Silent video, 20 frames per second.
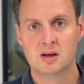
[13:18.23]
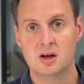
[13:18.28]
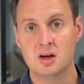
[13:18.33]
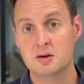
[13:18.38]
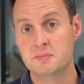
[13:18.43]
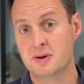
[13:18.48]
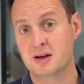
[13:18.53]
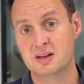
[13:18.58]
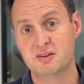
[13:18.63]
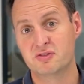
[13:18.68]

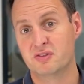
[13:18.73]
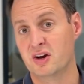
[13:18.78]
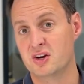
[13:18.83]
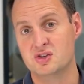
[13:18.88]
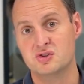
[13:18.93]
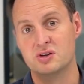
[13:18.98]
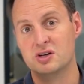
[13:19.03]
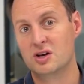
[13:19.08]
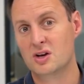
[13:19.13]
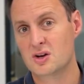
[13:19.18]
who
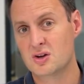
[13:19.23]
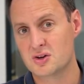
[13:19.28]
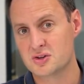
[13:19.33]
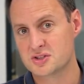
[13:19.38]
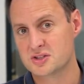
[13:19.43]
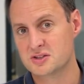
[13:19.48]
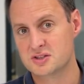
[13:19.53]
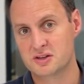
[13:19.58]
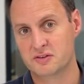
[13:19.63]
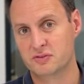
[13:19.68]
manufacture in
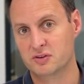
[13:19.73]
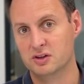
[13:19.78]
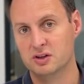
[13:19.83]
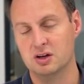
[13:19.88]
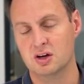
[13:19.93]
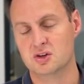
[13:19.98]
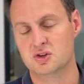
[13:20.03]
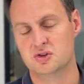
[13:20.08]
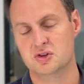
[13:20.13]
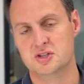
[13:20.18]
lots of different
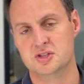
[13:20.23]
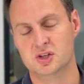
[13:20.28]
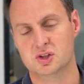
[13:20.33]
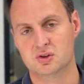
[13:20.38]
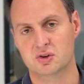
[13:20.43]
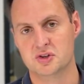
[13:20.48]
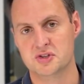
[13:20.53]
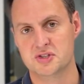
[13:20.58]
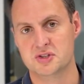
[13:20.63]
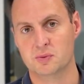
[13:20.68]
countries
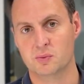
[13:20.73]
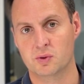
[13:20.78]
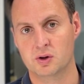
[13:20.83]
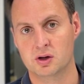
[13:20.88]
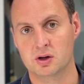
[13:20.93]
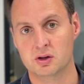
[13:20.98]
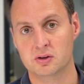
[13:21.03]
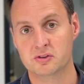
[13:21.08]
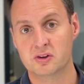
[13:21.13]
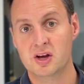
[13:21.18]
across the
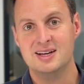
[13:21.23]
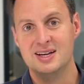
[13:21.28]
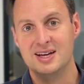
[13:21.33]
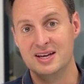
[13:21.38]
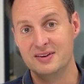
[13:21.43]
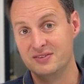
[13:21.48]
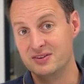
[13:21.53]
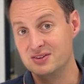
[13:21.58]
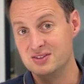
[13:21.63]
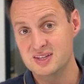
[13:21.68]
world.
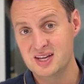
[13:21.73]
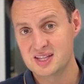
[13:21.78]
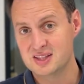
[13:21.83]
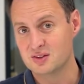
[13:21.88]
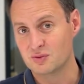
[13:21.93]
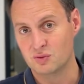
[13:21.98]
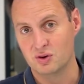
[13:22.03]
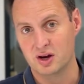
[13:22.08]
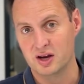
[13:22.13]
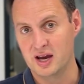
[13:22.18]
If you need
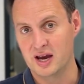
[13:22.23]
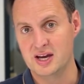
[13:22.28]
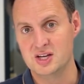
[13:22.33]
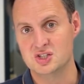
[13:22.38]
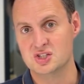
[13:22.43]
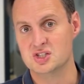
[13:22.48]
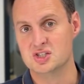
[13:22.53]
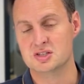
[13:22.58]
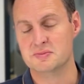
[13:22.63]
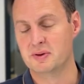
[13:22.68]
the right
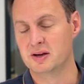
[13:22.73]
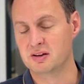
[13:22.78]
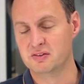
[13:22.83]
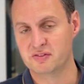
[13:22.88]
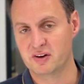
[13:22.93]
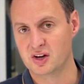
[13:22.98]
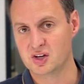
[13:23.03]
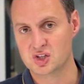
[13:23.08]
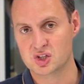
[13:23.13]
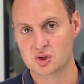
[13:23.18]
agent to
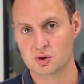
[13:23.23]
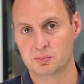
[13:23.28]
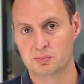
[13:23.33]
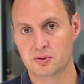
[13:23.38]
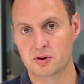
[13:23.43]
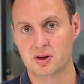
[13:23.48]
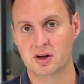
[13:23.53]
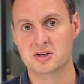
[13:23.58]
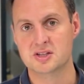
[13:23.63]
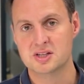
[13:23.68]
manufacture your
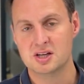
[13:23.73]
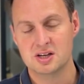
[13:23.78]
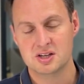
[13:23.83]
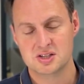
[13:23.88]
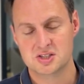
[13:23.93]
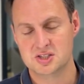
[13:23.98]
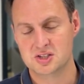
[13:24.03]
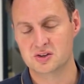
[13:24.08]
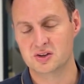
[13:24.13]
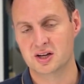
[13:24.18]
product,
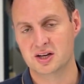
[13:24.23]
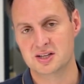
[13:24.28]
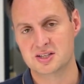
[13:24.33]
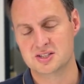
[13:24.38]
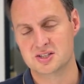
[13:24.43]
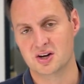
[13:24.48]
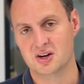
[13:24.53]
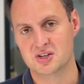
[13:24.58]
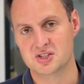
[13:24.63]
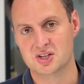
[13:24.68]
do get in
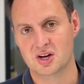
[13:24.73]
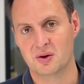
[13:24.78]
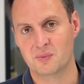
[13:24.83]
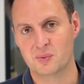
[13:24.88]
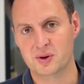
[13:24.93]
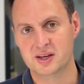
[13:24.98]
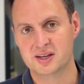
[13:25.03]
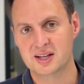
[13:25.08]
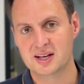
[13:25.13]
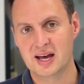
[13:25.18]
touch and
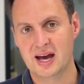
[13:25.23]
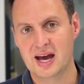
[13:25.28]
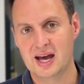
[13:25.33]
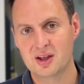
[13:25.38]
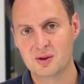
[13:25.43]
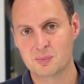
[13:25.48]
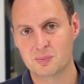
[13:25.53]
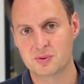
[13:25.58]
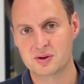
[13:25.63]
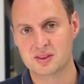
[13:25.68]
we can
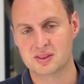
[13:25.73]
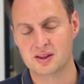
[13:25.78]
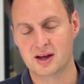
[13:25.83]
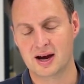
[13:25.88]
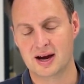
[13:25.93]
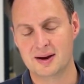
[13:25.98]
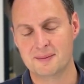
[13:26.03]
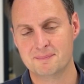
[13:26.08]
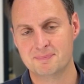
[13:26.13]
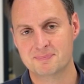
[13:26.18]
help with
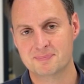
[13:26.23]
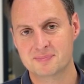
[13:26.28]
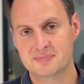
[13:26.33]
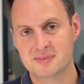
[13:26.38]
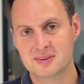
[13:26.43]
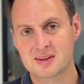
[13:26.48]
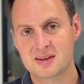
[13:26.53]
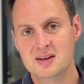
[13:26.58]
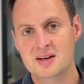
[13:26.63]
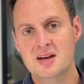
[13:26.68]
that.
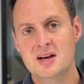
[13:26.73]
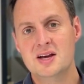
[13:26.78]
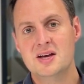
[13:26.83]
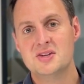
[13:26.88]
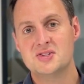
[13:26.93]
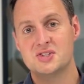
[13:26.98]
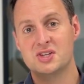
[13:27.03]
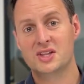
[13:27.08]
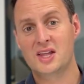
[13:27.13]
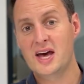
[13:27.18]

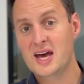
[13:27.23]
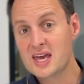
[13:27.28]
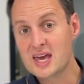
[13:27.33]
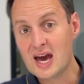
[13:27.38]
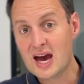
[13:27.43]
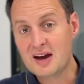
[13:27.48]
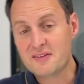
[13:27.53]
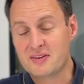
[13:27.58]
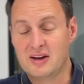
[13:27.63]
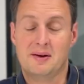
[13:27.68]
So there you
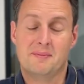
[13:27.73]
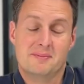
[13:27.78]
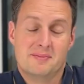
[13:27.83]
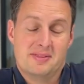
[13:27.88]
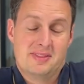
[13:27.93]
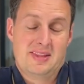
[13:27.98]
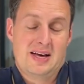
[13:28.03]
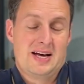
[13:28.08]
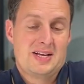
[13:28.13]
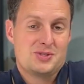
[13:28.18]
have it.
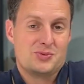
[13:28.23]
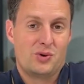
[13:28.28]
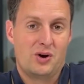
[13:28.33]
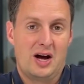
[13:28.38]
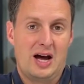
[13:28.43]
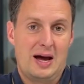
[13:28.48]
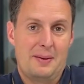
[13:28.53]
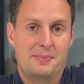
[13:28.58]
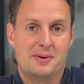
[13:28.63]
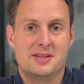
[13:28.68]
That's what
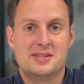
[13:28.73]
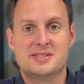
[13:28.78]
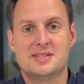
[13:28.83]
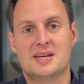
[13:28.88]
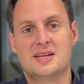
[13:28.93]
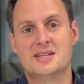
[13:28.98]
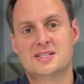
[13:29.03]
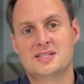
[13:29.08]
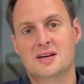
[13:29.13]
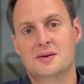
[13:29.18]
happens
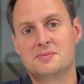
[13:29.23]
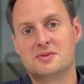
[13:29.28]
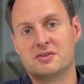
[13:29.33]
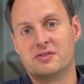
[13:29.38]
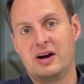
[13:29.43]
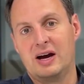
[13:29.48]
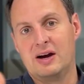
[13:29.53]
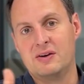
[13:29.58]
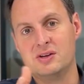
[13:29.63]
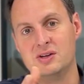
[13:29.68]
in terms
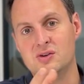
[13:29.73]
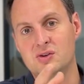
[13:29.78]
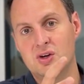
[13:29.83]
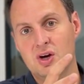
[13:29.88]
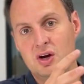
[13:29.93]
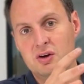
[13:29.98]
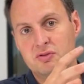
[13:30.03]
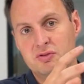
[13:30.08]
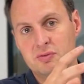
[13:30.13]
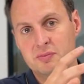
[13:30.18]
of how you
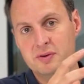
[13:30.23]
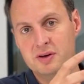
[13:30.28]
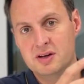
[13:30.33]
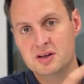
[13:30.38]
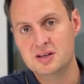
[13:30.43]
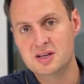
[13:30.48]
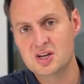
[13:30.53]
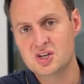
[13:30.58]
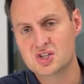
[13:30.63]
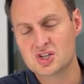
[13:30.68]
go from an
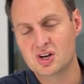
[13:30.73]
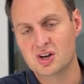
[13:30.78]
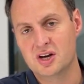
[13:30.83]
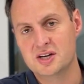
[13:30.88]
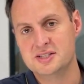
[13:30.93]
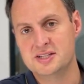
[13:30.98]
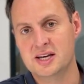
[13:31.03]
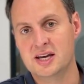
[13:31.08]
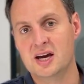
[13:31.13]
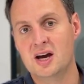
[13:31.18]
initial
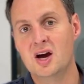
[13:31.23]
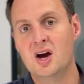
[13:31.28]
idea